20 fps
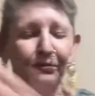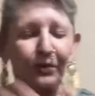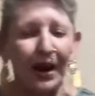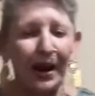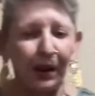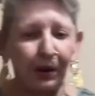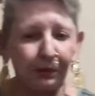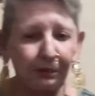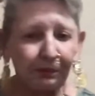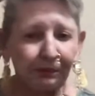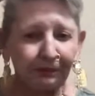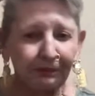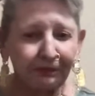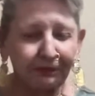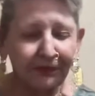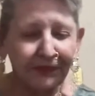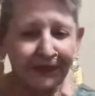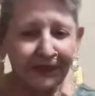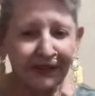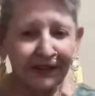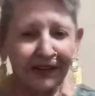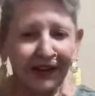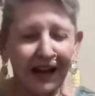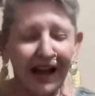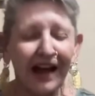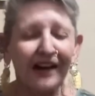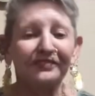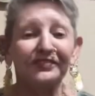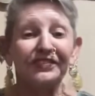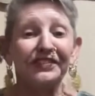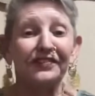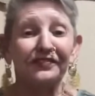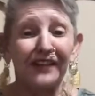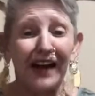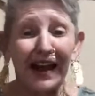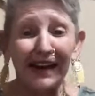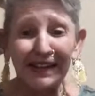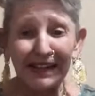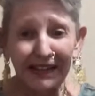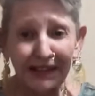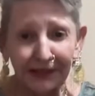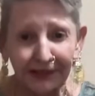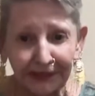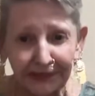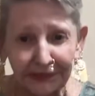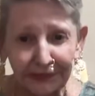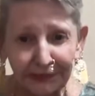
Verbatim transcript: realm of Dvaita.